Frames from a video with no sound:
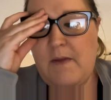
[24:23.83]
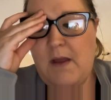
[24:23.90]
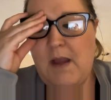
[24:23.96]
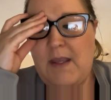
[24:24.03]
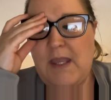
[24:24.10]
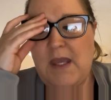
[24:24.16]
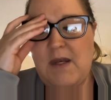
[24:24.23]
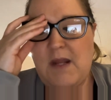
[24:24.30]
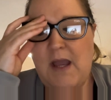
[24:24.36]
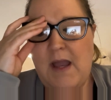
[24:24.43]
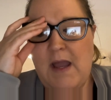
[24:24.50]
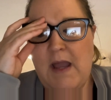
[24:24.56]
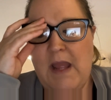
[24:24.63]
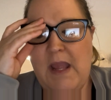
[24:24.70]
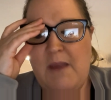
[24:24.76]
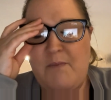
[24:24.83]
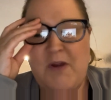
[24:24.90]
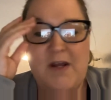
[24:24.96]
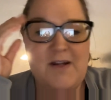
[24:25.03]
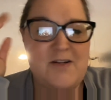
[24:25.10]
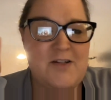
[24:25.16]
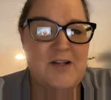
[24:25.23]
again, I'm
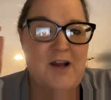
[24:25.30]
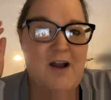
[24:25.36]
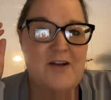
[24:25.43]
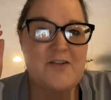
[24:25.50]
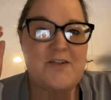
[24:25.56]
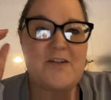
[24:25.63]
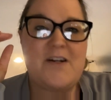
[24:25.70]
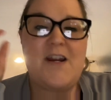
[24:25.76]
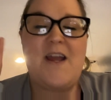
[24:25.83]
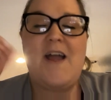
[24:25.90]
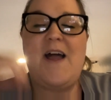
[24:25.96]
not a doctor.